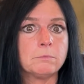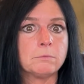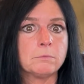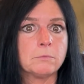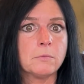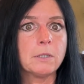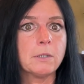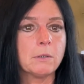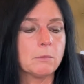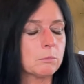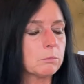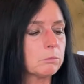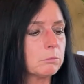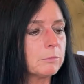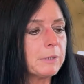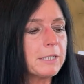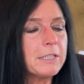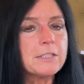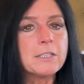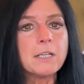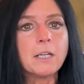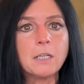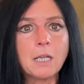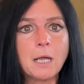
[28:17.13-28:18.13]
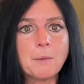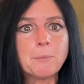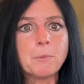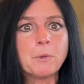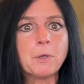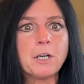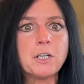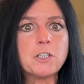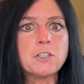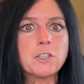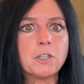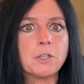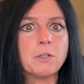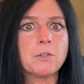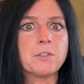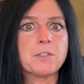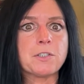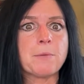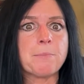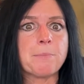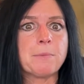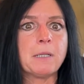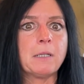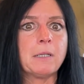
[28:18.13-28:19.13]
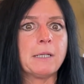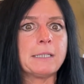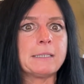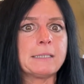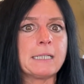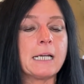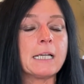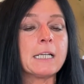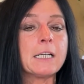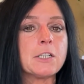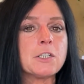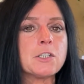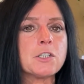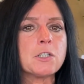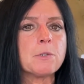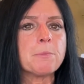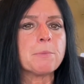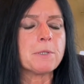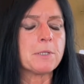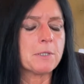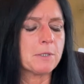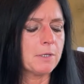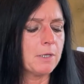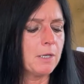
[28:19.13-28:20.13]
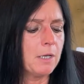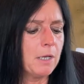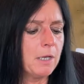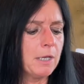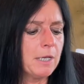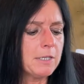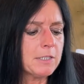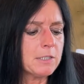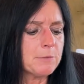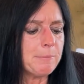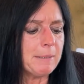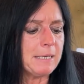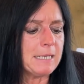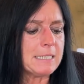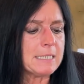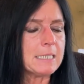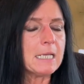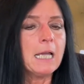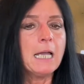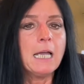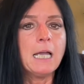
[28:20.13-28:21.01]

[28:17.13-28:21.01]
like a retail operation or something like that, consumer space.